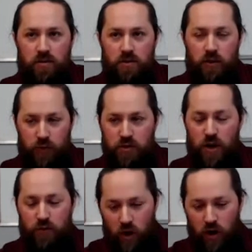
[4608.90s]
the
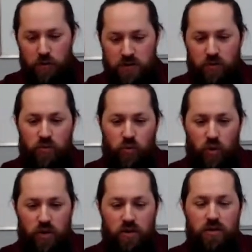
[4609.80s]
philosophical arguments
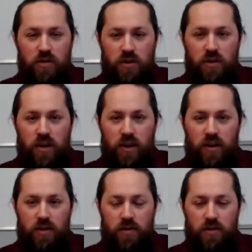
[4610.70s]
work,
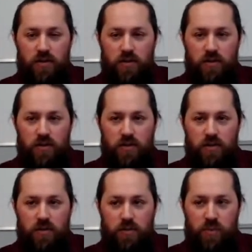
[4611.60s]
uh,
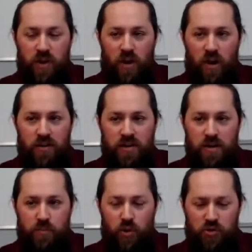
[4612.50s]
but on
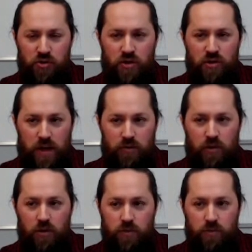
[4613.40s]
the personal
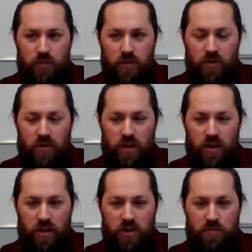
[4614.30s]
level,
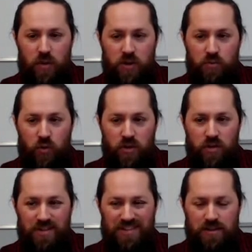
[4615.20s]
uh, it's much more
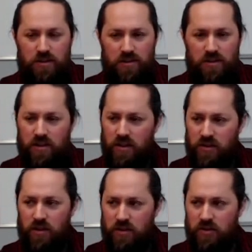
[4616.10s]

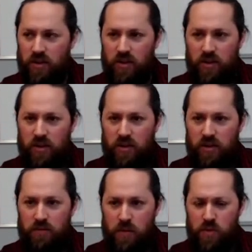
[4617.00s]
it's it's uh,
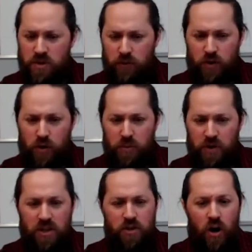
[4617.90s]
it's much more difficult
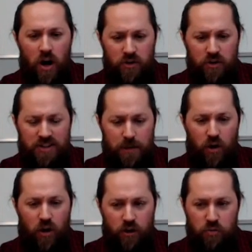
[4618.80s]
because they don't often
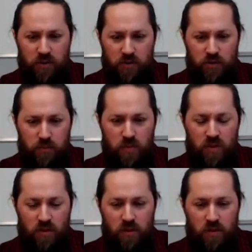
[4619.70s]
accept arguments.
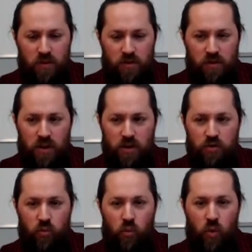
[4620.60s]
Uh,
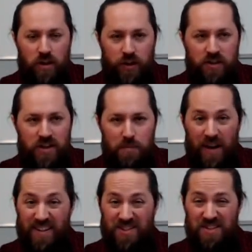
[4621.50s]
one of the things that I
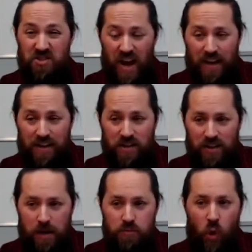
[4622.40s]
might
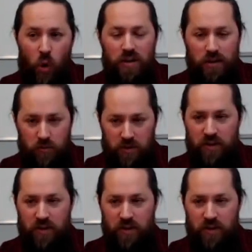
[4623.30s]
suggest, and I'm toying with